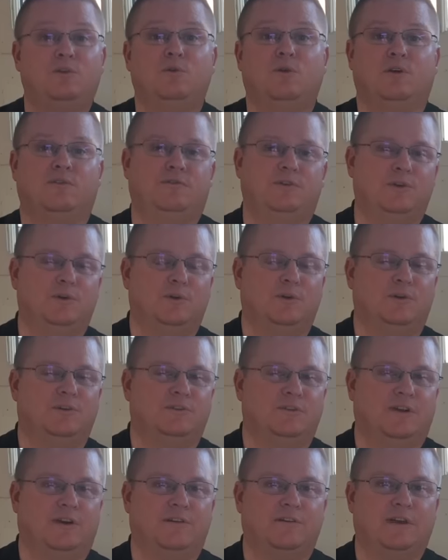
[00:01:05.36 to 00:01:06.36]
you, our
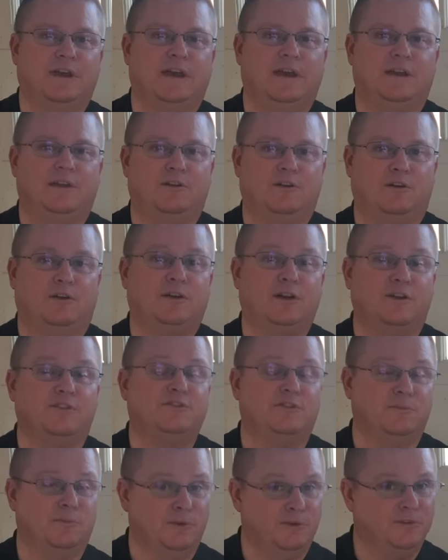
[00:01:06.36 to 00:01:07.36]
viewers, and our
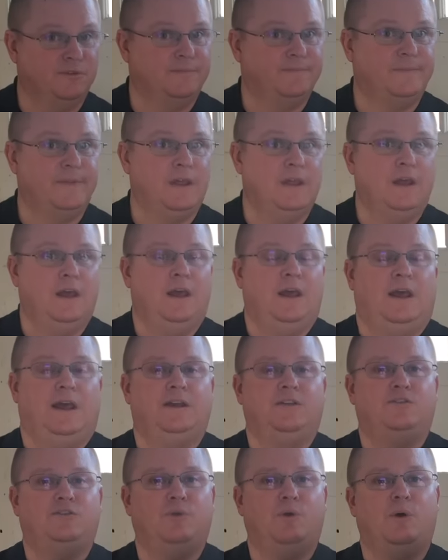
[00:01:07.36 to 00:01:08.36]
customers.
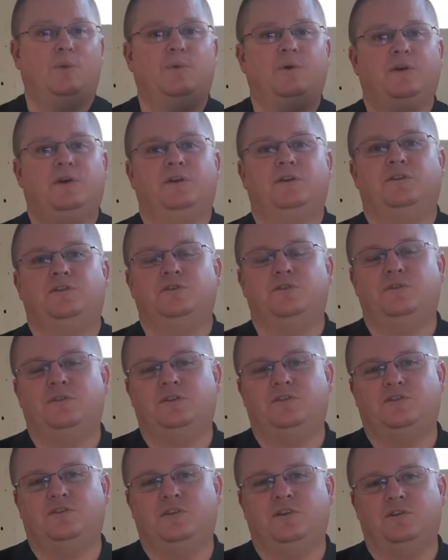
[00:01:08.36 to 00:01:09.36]
And so what we're going to do
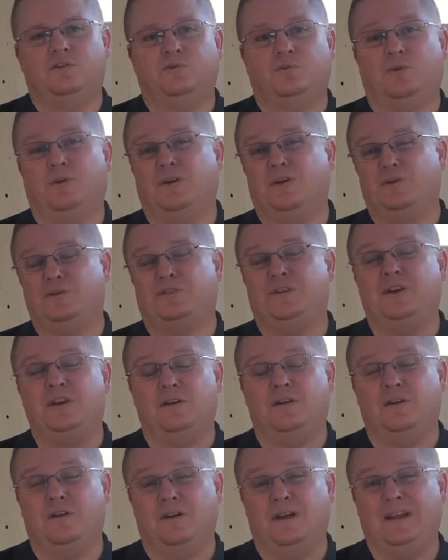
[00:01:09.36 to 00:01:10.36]
this year is we're going to attend
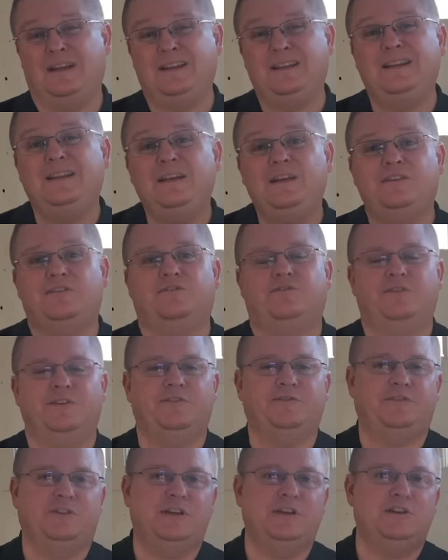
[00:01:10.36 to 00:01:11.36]
at least
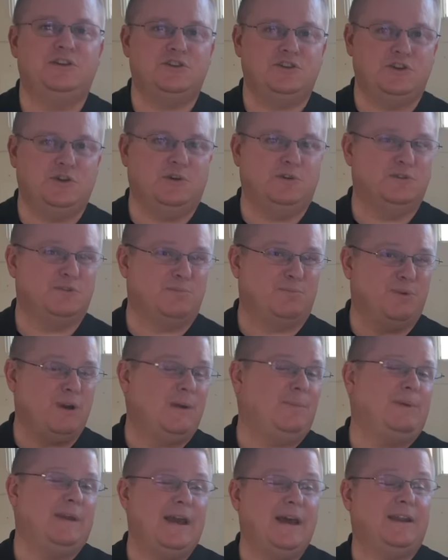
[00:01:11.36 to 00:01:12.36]
15 shows and
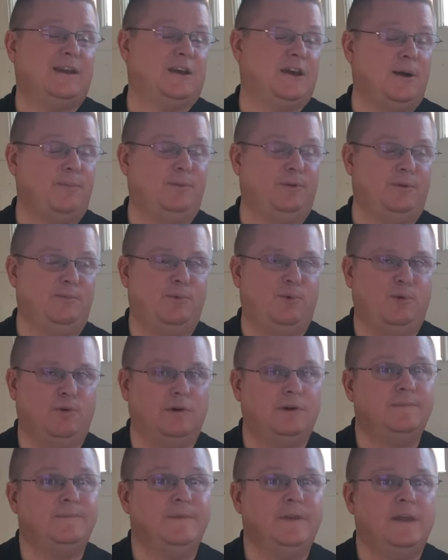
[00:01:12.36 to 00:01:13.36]
probably add a couple
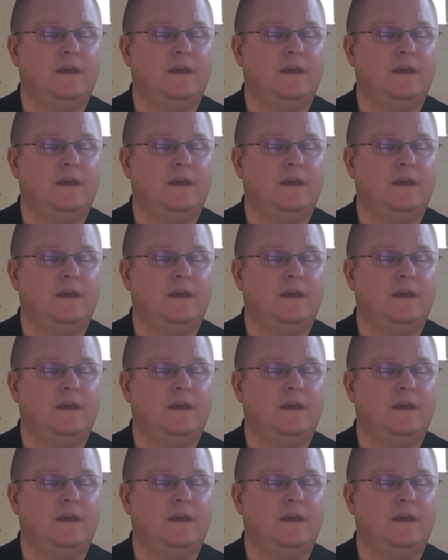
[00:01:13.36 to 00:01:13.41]
more.